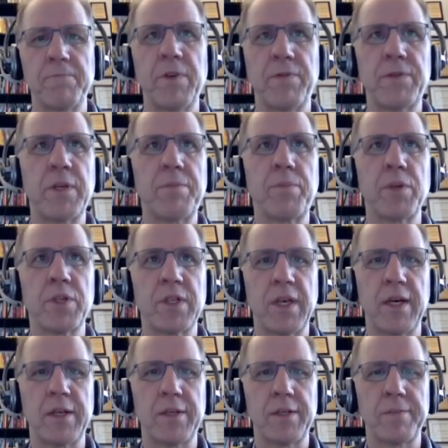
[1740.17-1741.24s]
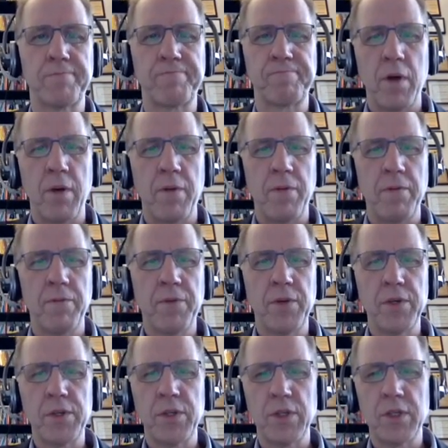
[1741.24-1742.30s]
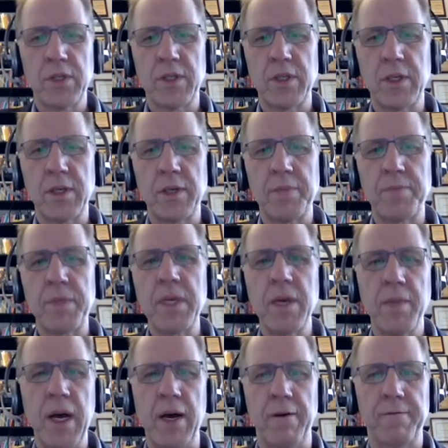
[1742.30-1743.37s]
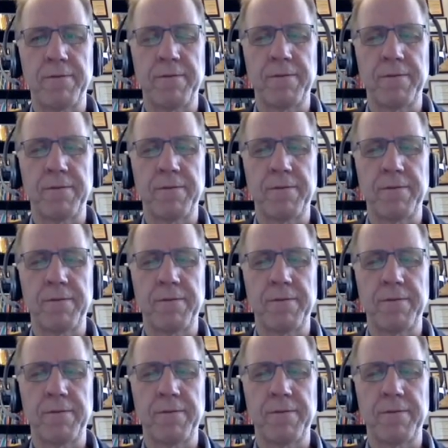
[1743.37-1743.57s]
50% versus the PMF.